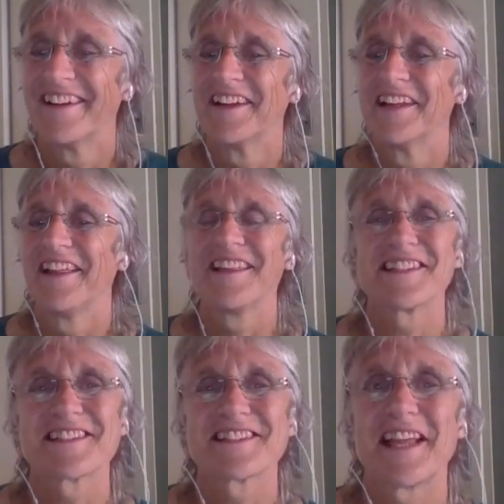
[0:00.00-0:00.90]
It's the
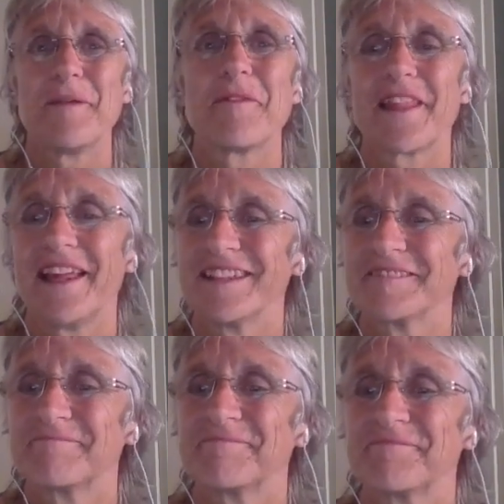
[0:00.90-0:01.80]
same thing.
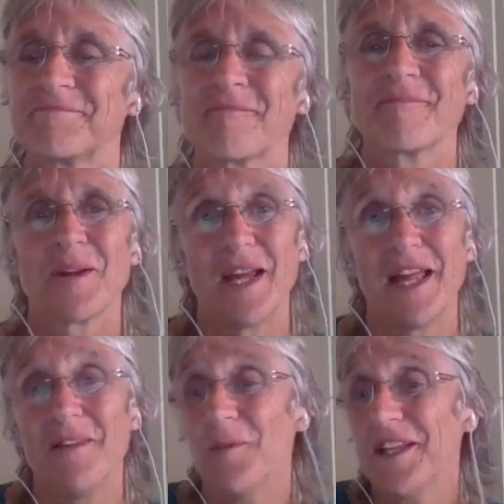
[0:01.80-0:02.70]

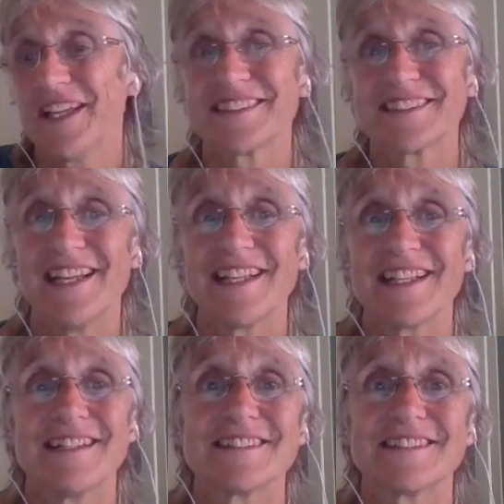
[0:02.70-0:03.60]
And when there's
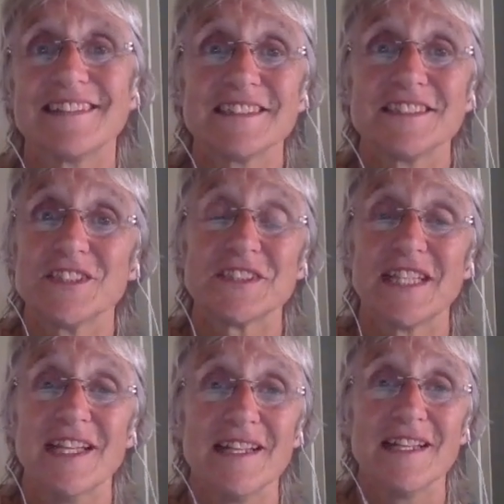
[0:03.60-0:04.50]
sadness, there's just
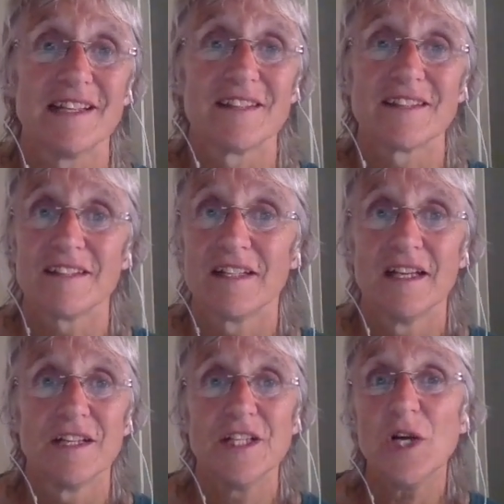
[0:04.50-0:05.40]
sadness.
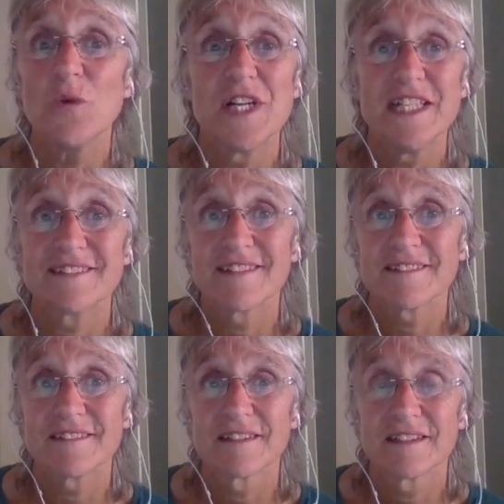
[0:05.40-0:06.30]
No reason.
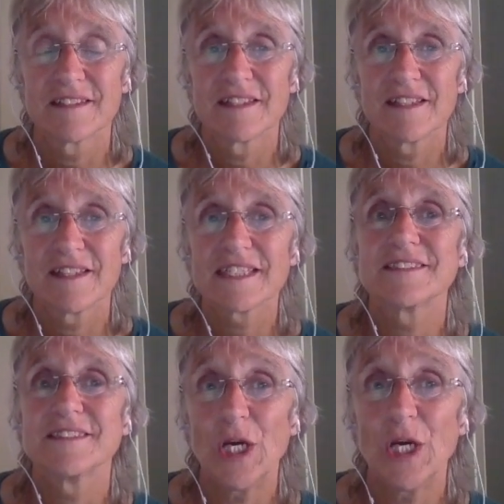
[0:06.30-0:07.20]
There's
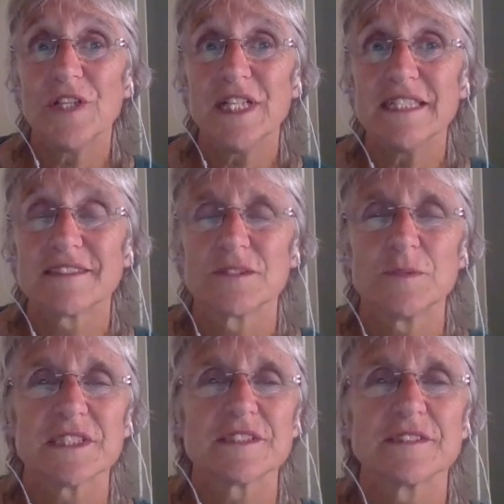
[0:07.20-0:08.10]
no reason. We
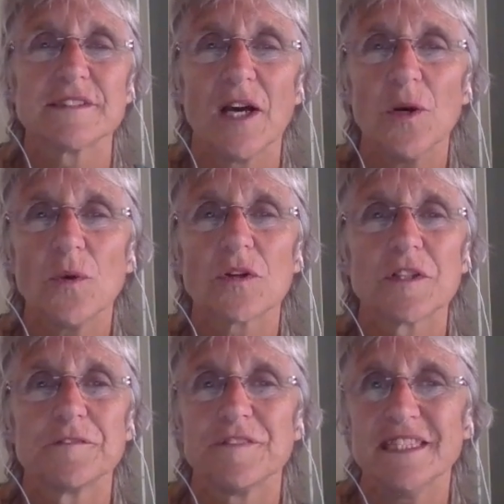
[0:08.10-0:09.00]
are so
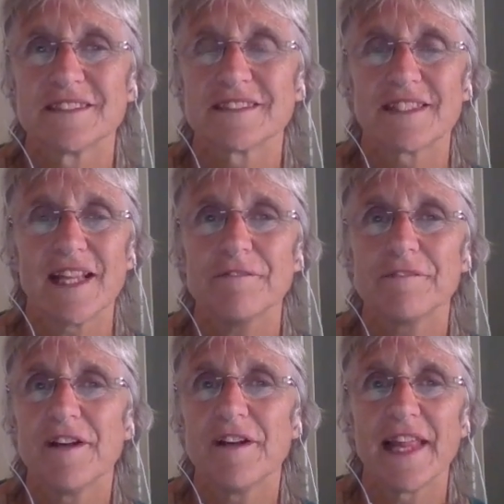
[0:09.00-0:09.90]
convinced that
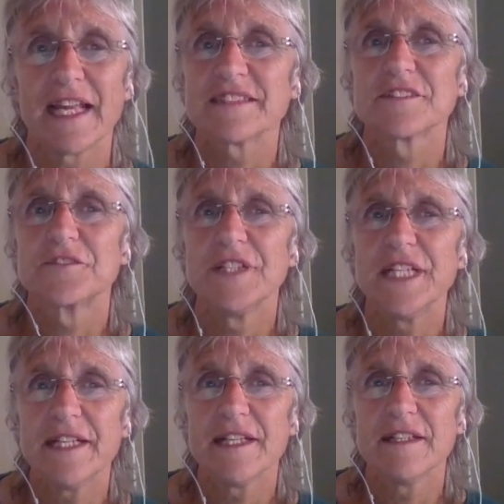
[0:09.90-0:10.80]
everything has a
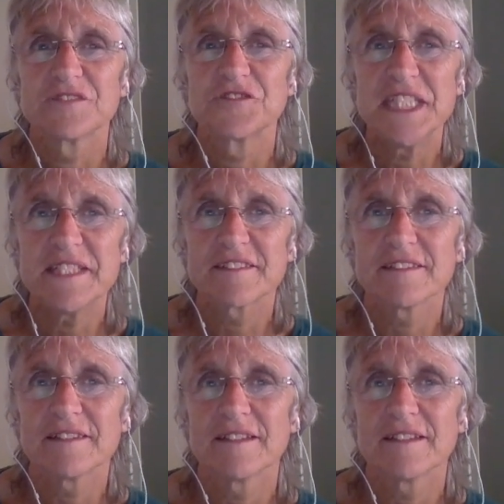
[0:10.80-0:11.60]
reason.